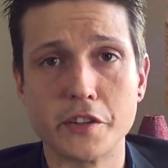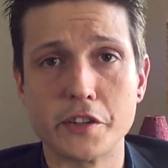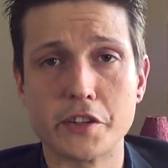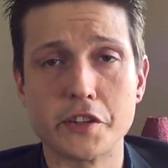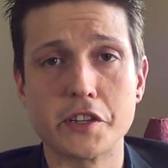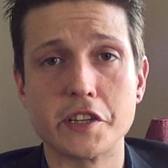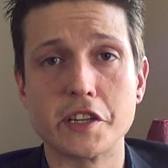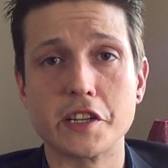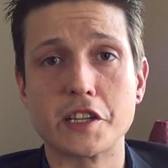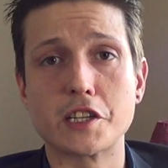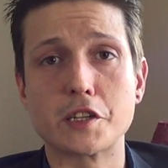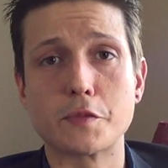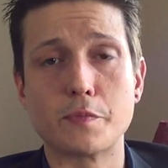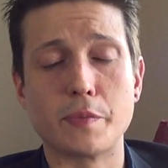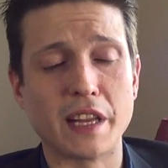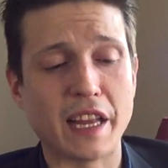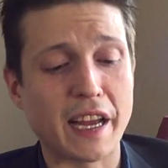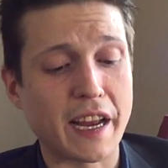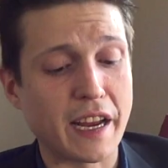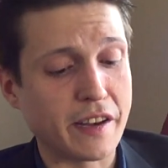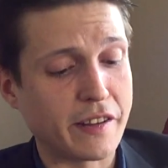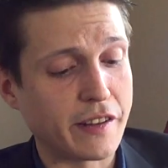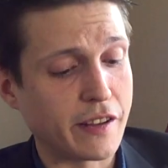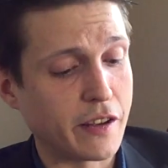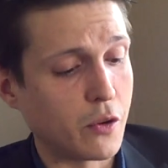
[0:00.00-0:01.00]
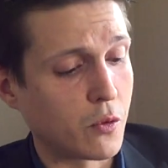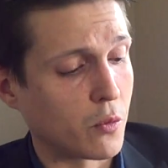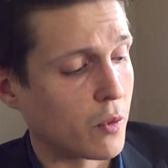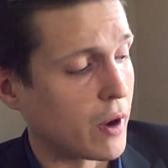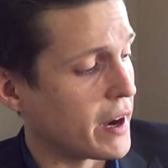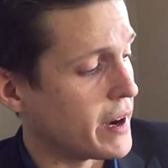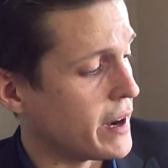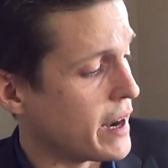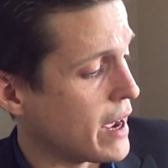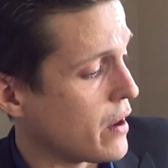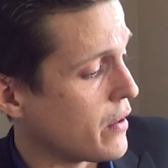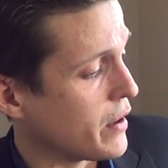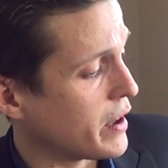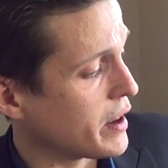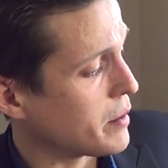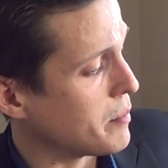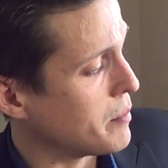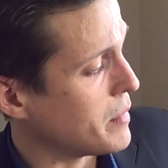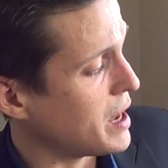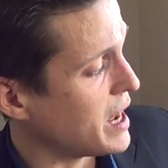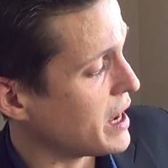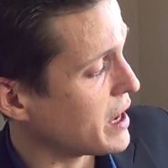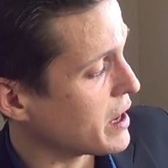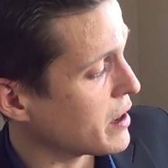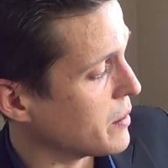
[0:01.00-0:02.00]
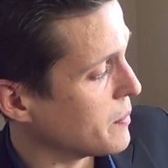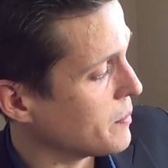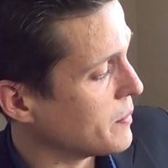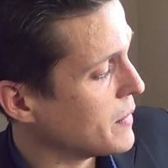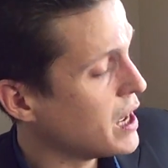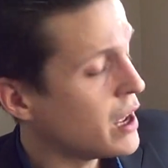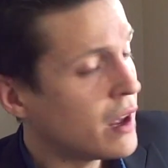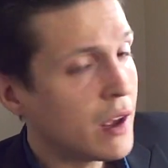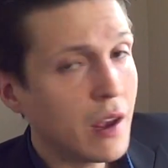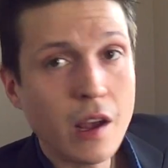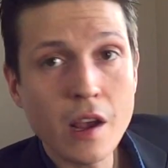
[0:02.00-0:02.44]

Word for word: I'll just explain to you right now how to make them.